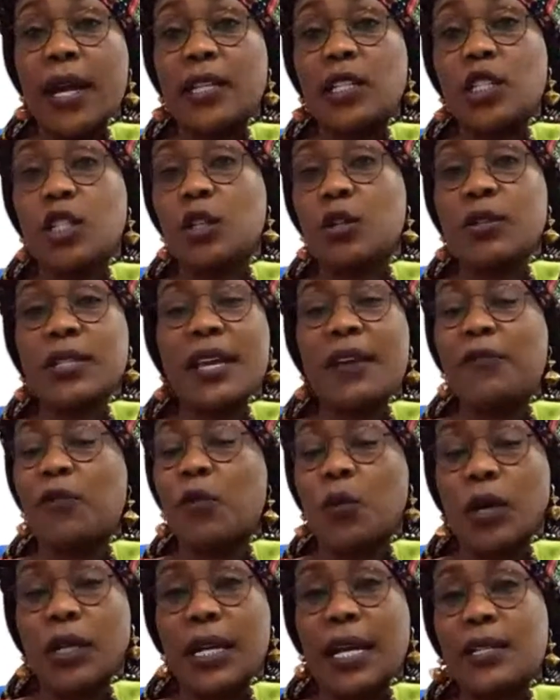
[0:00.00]
NGOs,
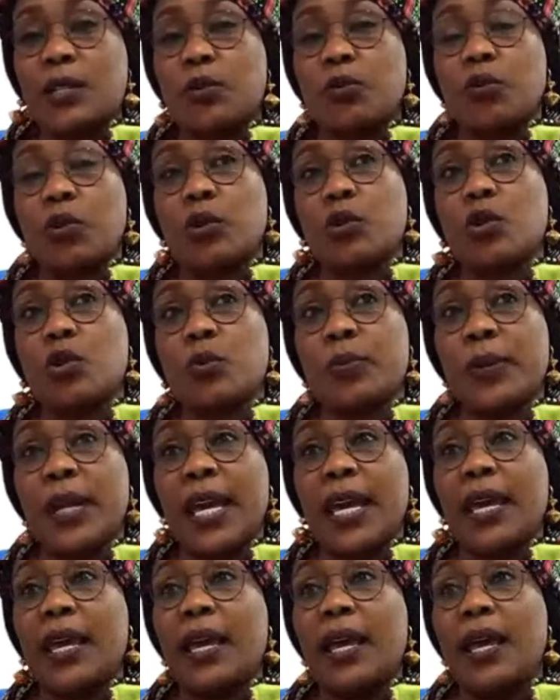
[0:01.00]
everyone has a role to
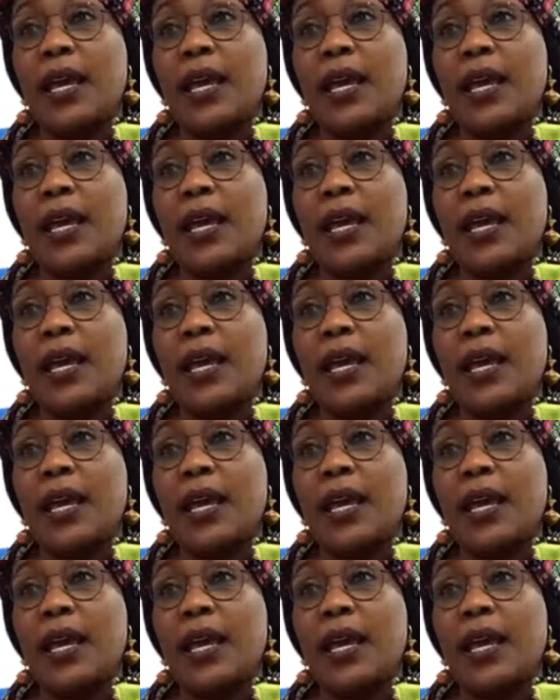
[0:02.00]
play.